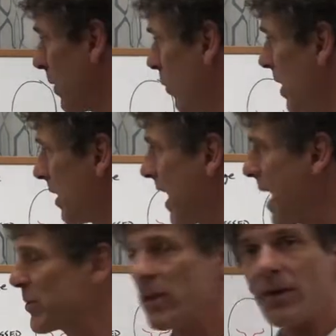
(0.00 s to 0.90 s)
We
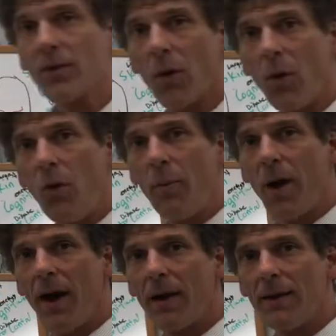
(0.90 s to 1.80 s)
encapsulate the whole
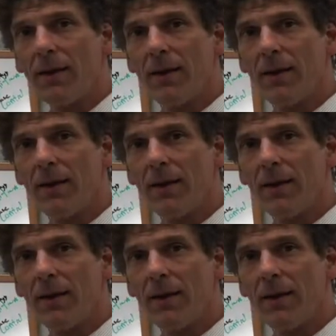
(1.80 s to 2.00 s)
body.